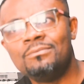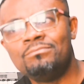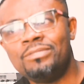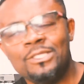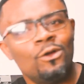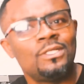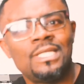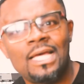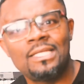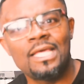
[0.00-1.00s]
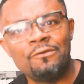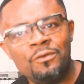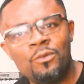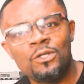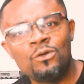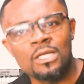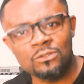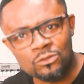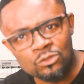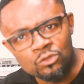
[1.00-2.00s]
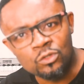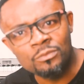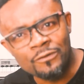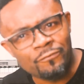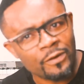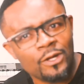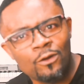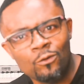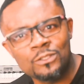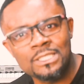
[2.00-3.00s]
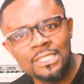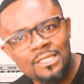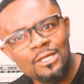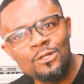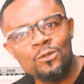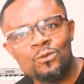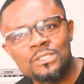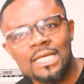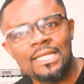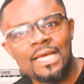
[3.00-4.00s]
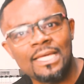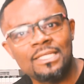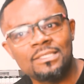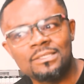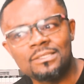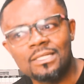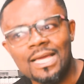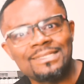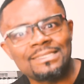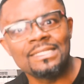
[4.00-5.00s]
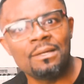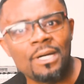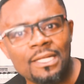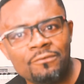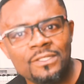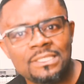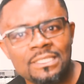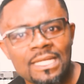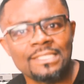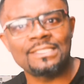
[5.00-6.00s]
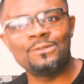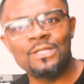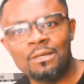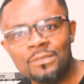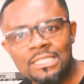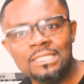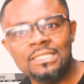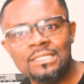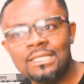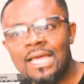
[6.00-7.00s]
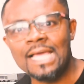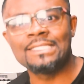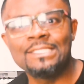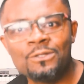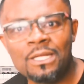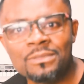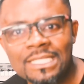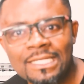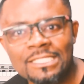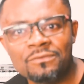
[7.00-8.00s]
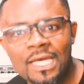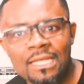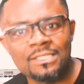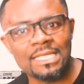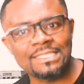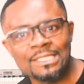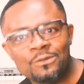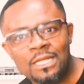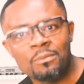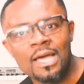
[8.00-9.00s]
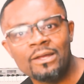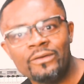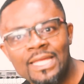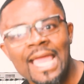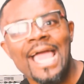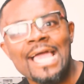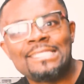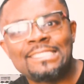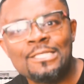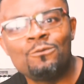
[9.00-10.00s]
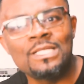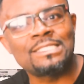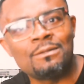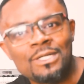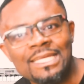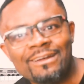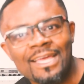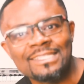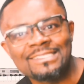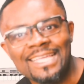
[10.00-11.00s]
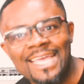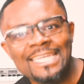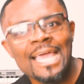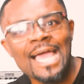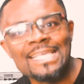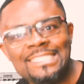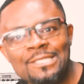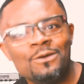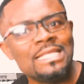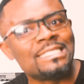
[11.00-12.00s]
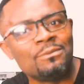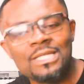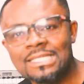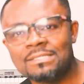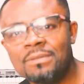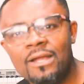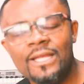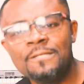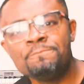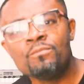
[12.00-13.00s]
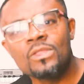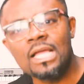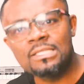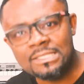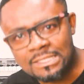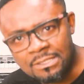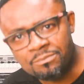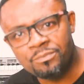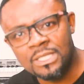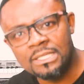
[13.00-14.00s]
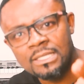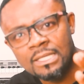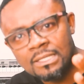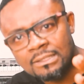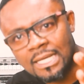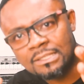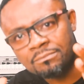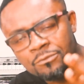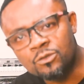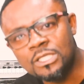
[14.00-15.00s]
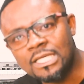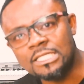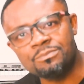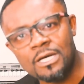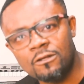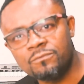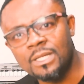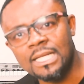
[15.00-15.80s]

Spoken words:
beyond that, everybody who has also known me very closely knows that I sing about everything. I sing when I'm eating, I sing when I'm satisfied, I sing when I'm hungry, I sing when somebody is dead, I sing when somebody is married. Like, simply that music is part of my